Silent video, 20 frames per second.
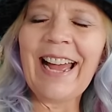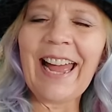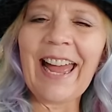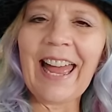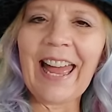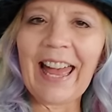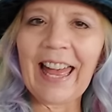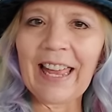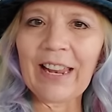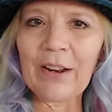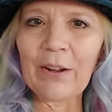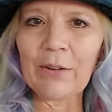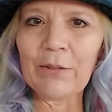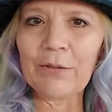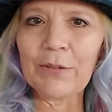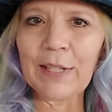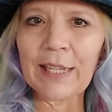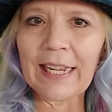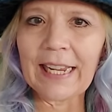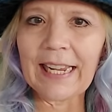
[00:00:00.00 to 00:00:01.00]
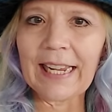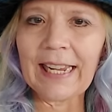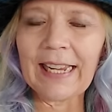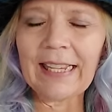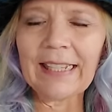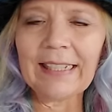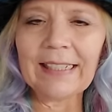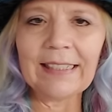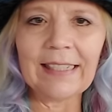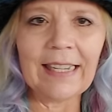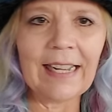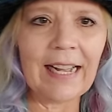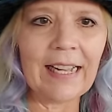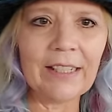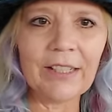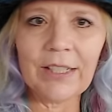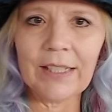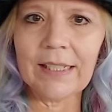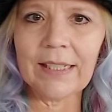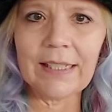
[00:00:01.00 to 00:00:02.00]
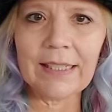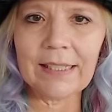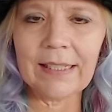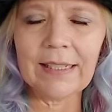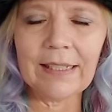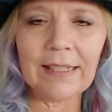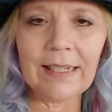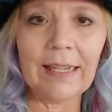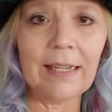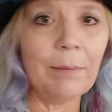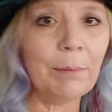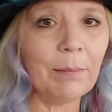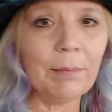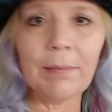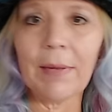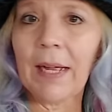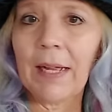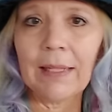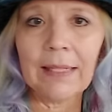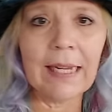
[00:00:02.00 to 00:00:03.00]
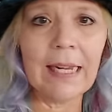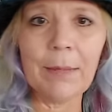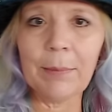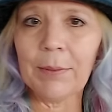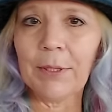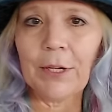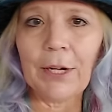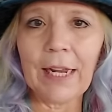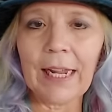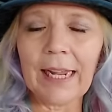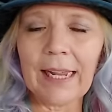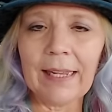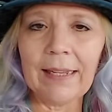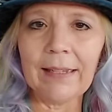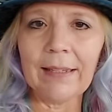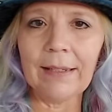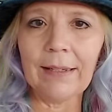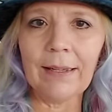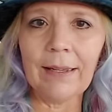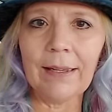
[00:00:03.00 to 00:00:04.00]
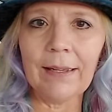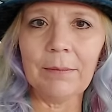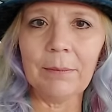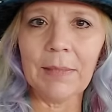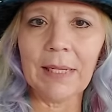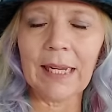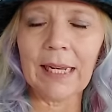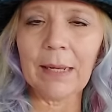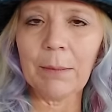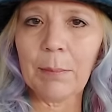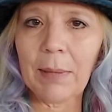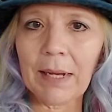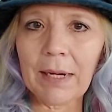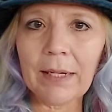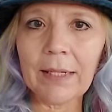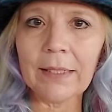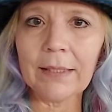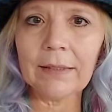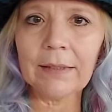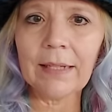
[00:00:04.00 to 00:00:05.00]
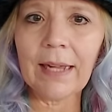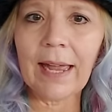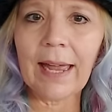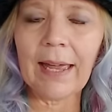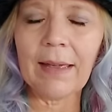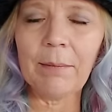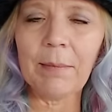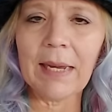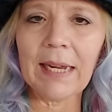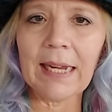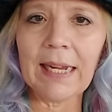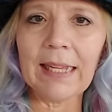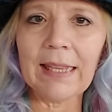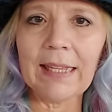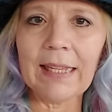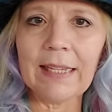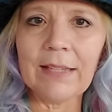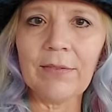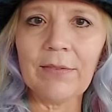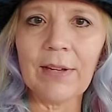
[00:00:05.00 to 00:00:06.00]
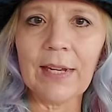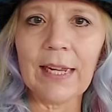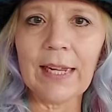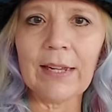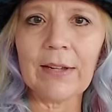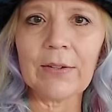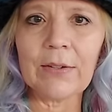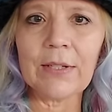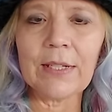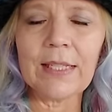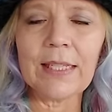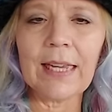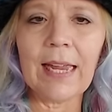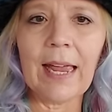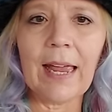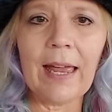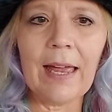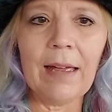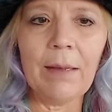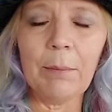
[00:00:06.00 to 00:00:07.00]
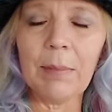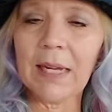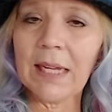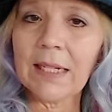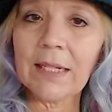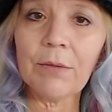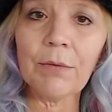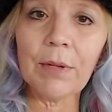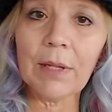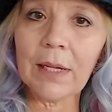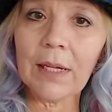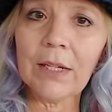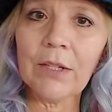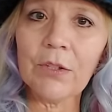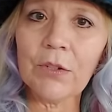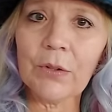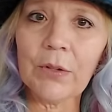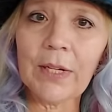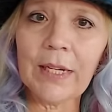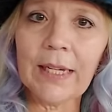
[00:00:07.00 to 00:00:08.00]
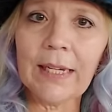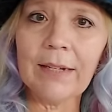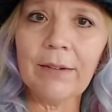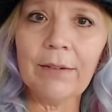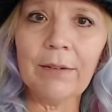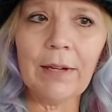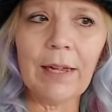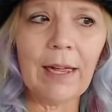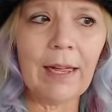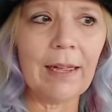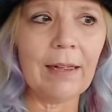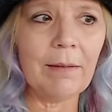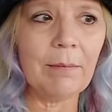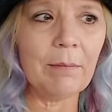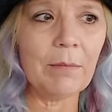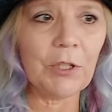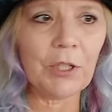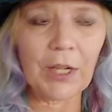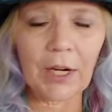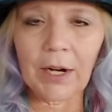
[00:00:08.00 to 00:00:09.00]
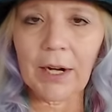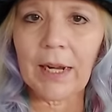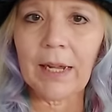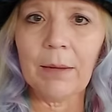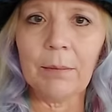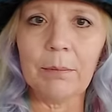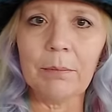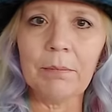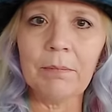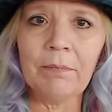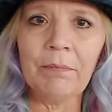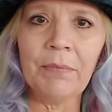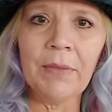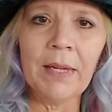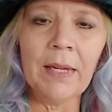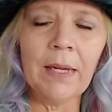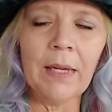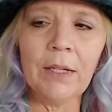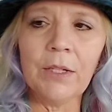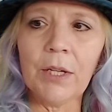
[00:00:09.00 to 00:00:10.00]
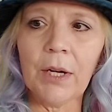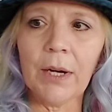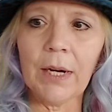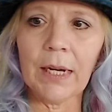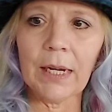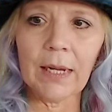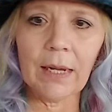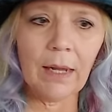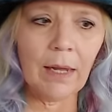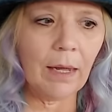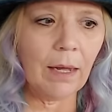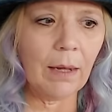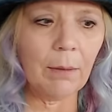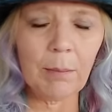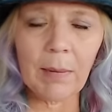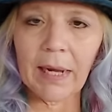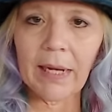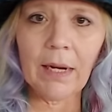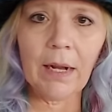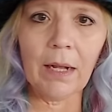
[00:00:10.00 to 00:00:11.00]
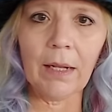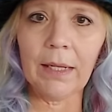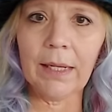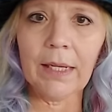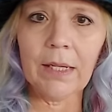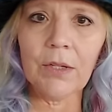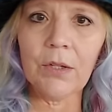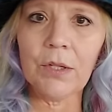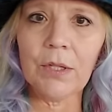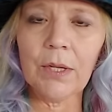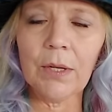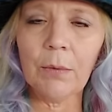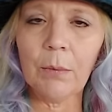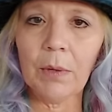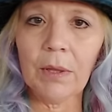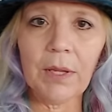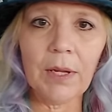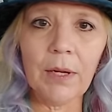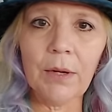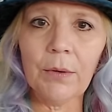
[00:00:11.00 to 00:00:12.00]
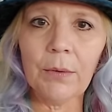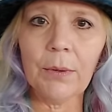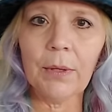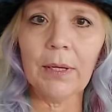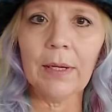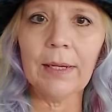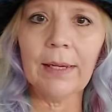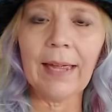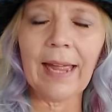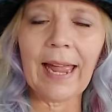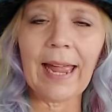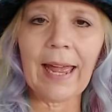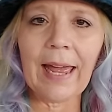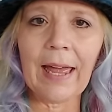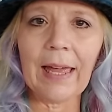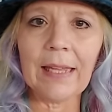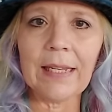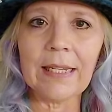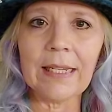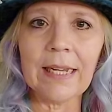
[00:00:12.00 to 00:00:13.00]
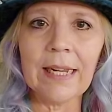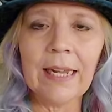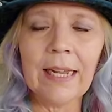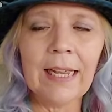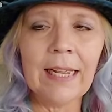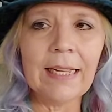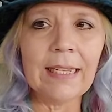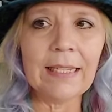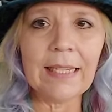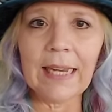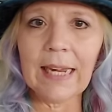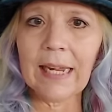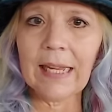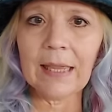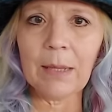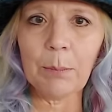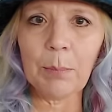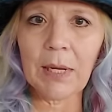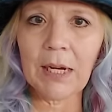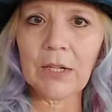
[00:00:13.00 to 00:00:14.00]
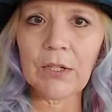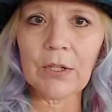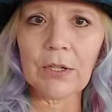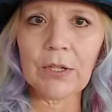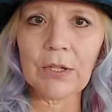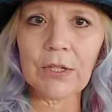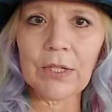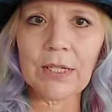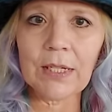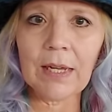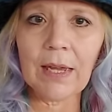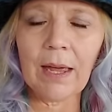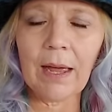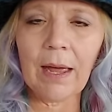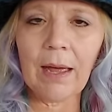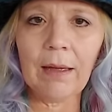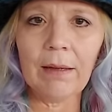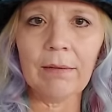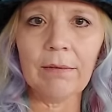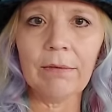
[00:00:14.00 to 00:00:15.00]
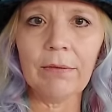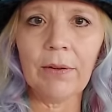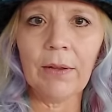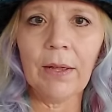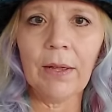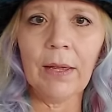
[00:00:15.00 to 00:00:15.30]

and hopefully I'll just um, I'll keep learning and um, getting better at making these videos um, because I really enjoy um, sharing them, sharing my knowledge with you and seeing the pictures of